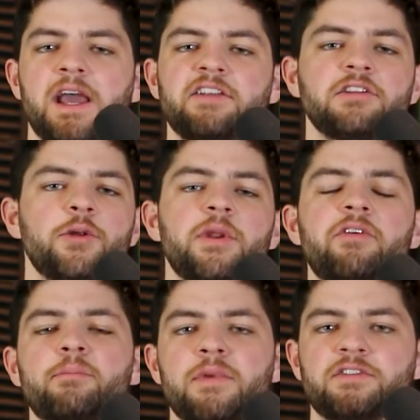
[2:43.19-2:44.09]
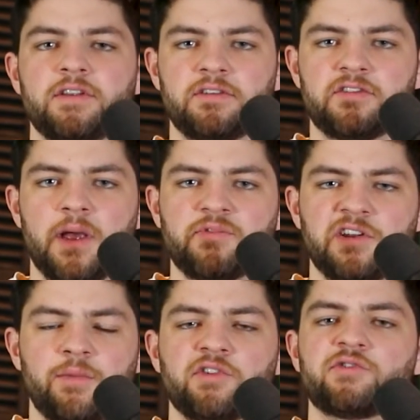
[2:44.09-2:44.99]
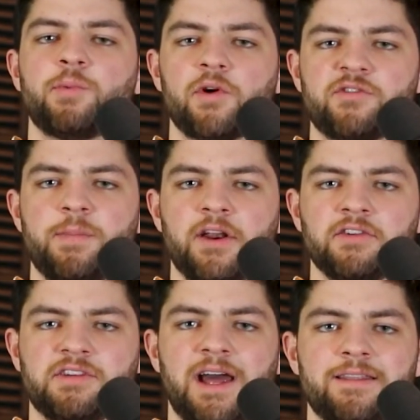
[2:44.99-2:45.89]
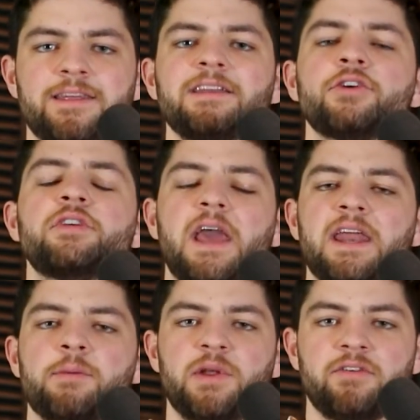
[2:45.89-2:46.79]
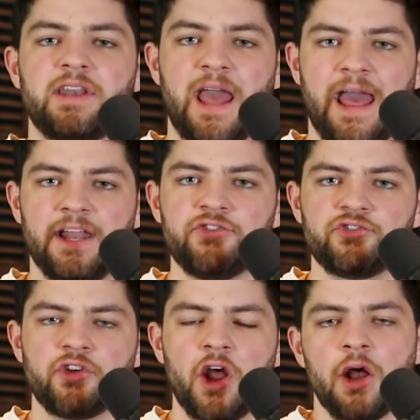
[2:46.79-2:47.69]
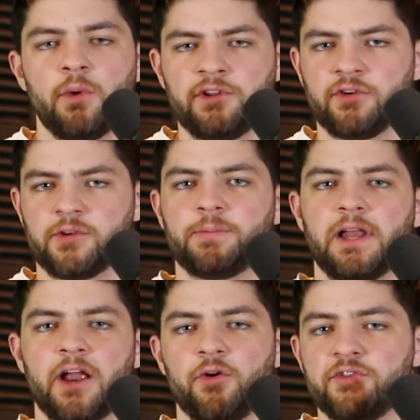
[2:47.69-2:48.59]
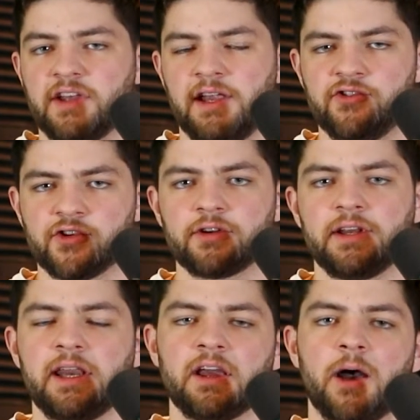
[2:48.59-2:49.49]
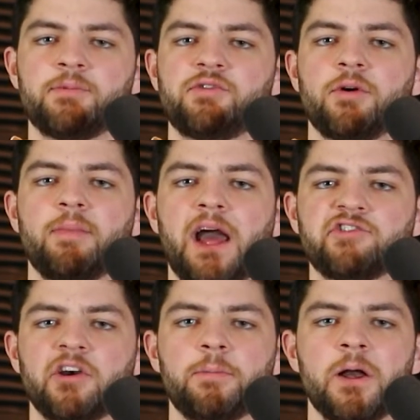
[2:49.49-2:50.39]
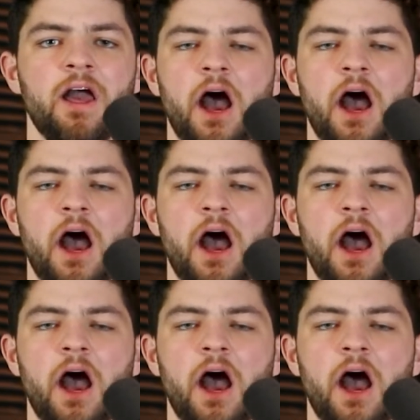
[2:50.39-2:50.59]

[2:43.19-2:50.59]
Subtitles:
It's a little bit of a misconception among sports bettors that think they're getting a bit of an edge when there is a player who is injured leading up to a matchup.